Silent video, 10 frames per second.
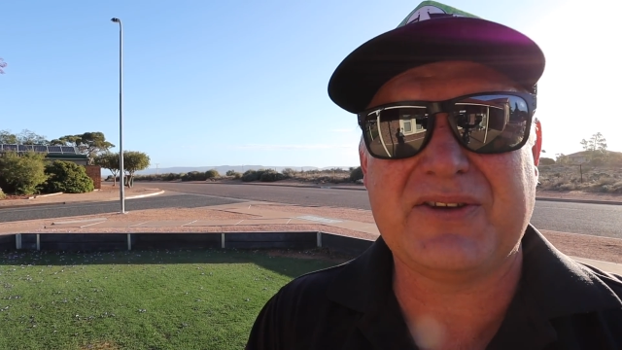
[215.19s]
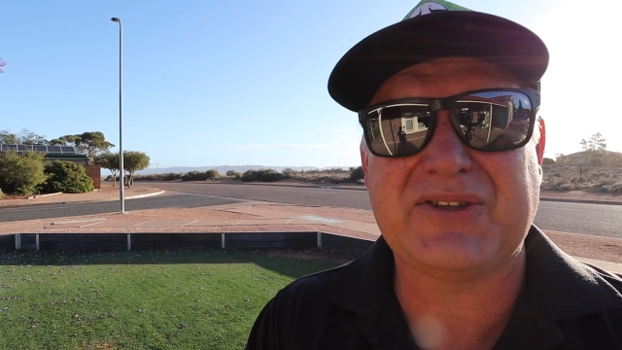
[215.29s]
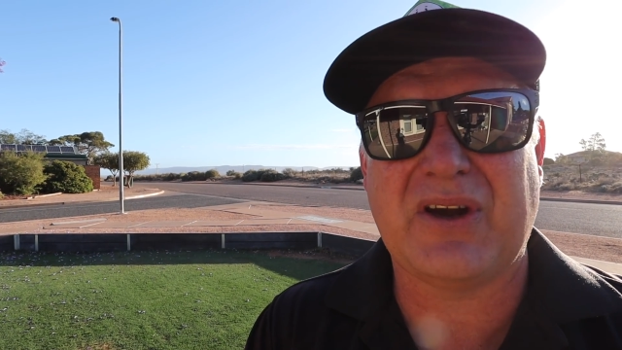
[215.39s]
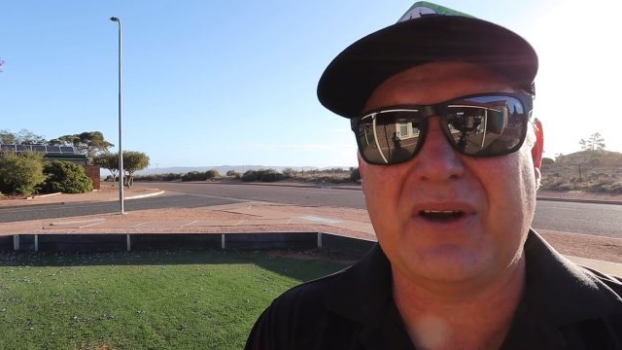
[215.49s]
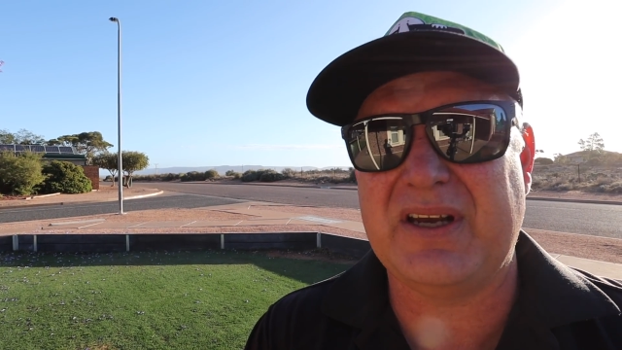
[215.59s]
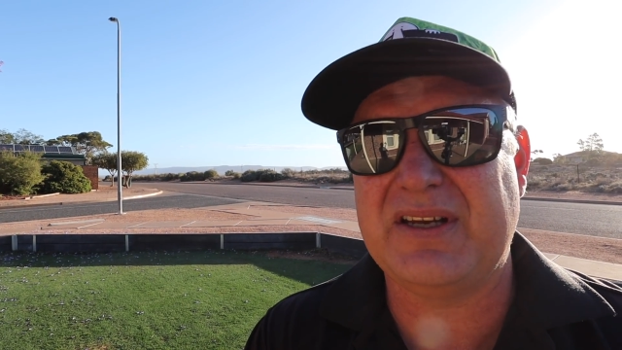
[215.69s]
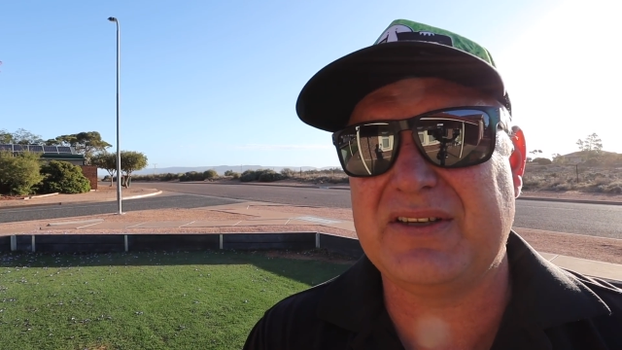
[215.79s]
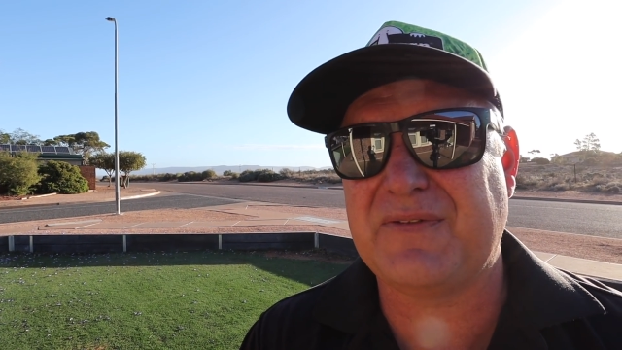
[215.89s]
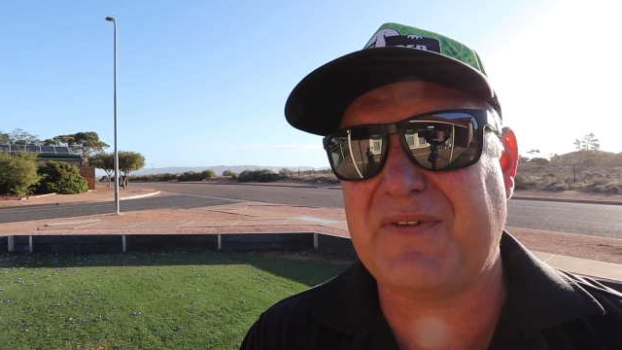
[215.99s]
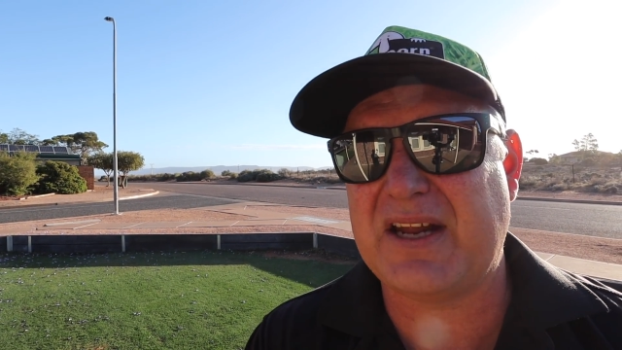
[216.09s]
So it
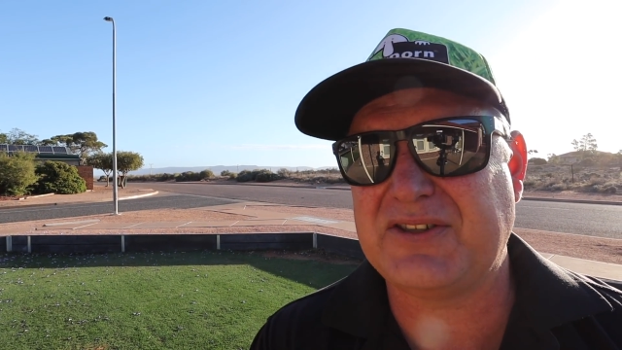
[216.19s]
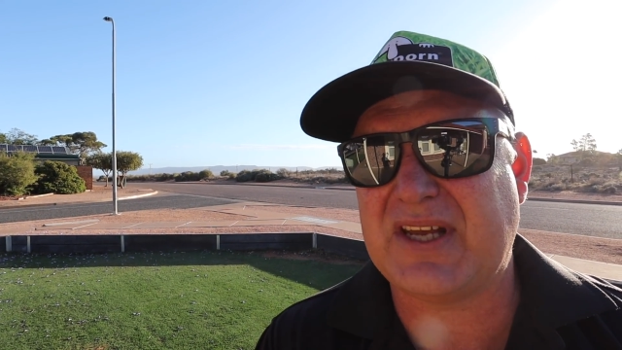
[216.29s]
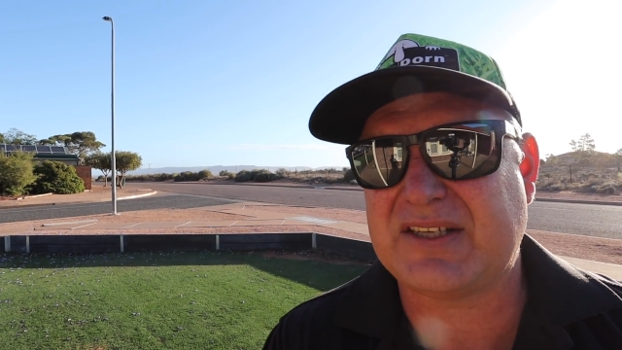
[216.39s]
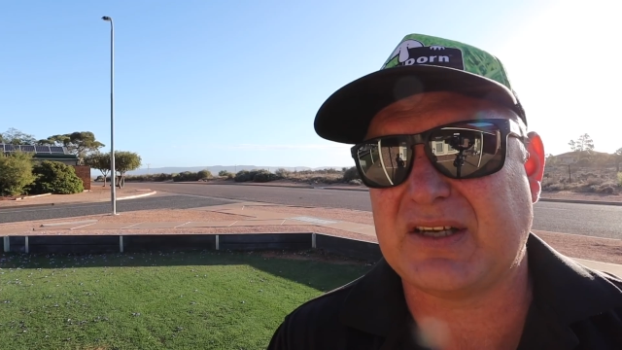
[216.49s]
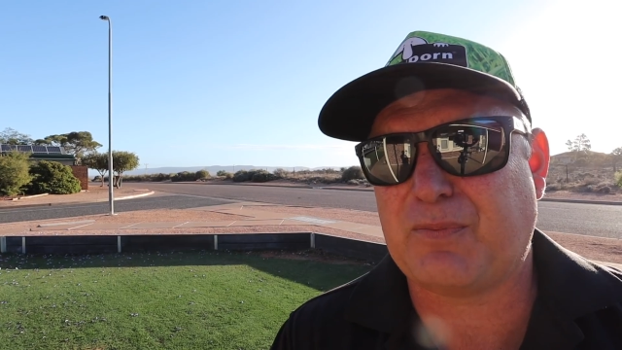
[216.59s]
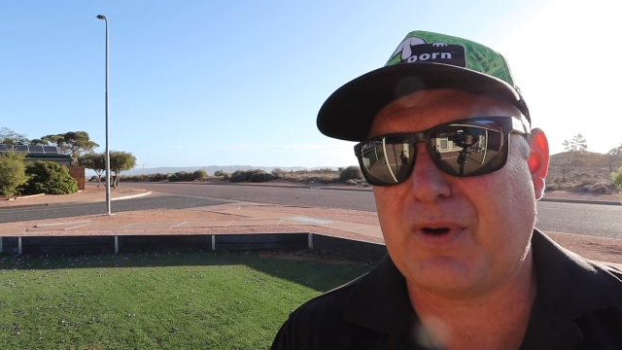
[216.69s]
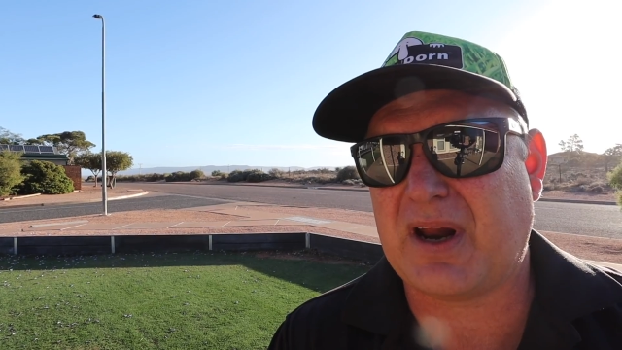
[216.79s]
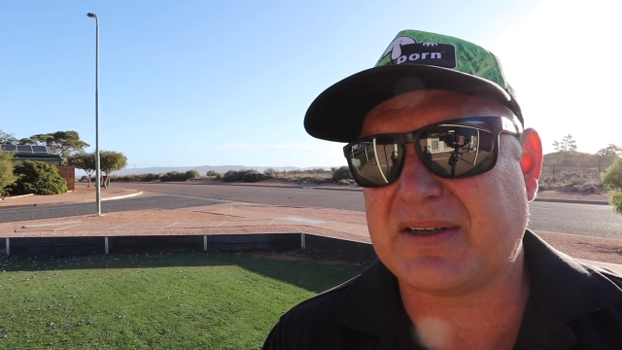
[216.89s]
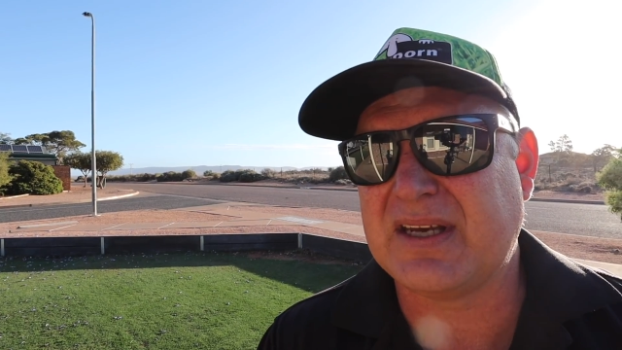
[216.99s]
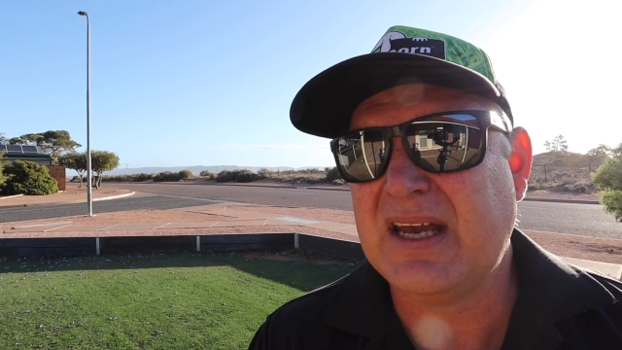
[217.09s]
is a fantastic
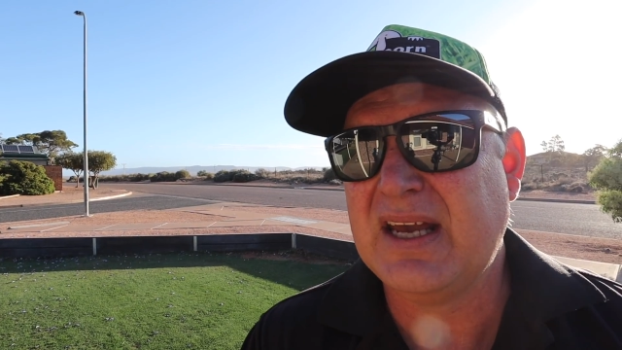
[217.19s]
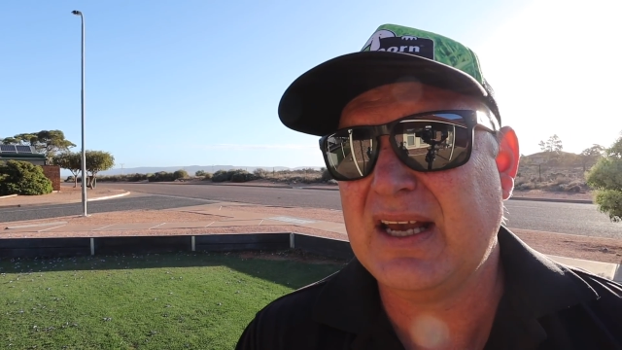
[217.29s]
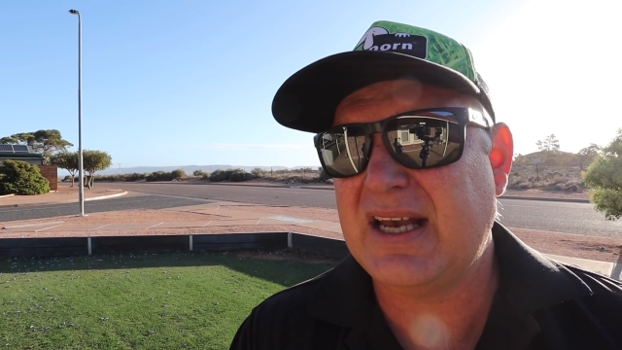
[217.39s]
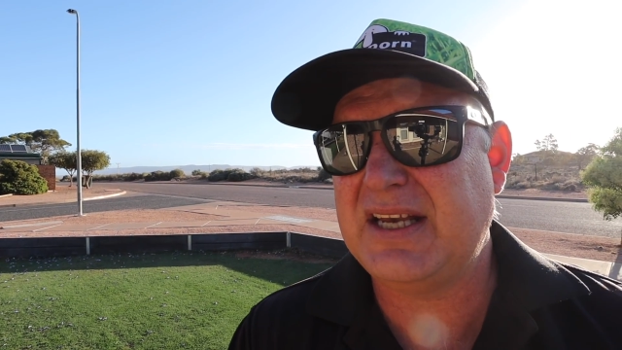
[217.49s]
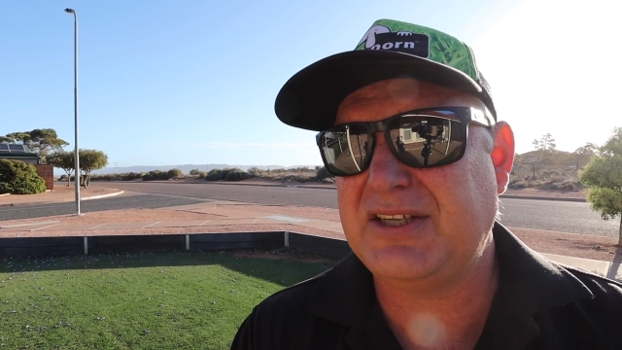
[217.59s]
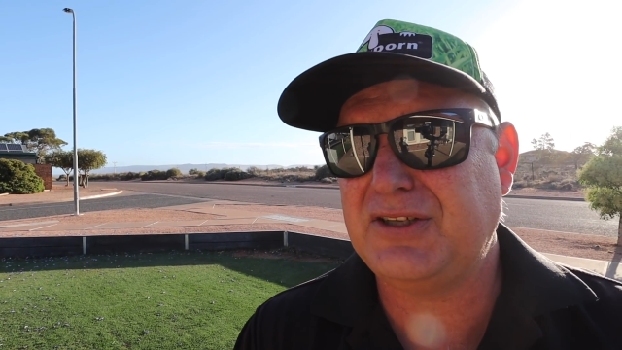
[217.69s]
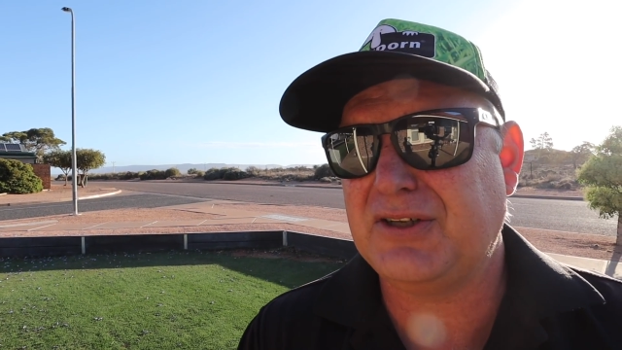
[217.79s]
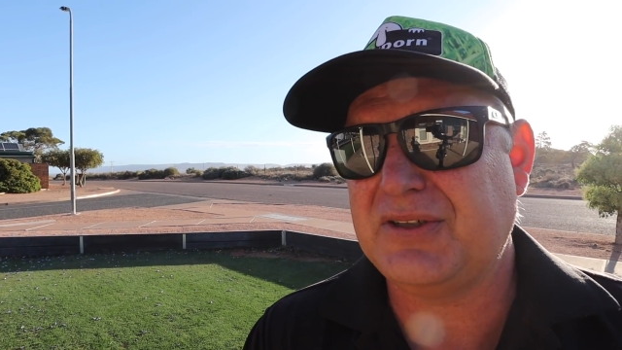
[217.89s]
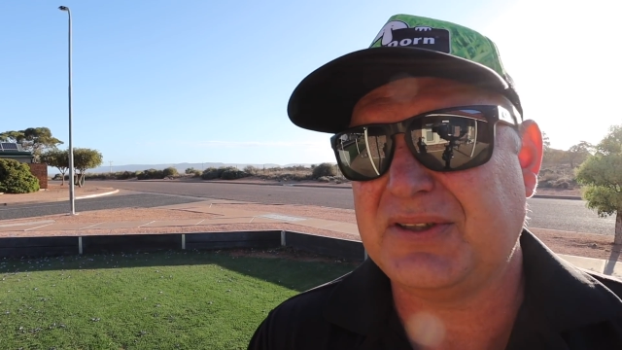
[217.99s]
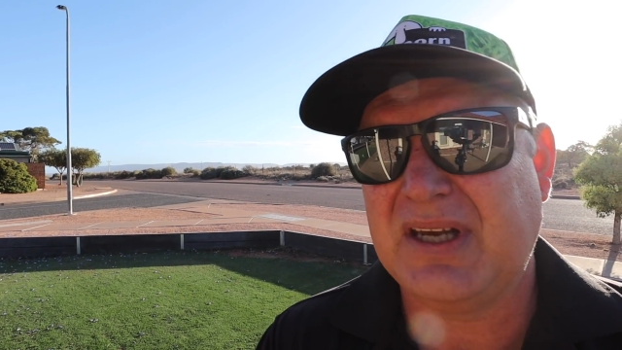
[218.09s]
product, easy to
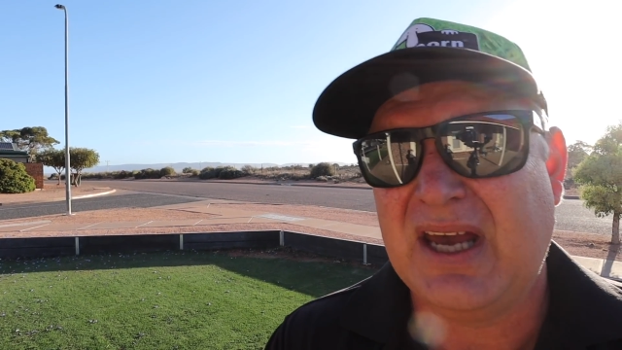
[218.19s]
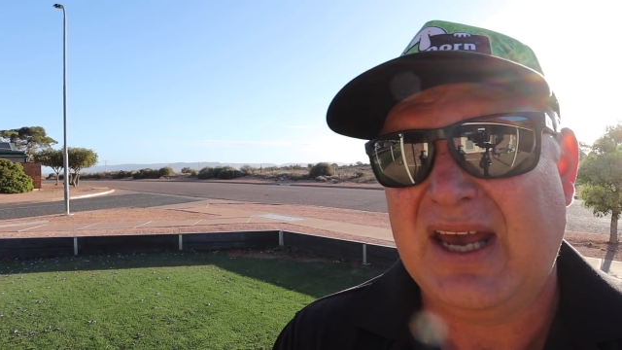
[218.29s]
use.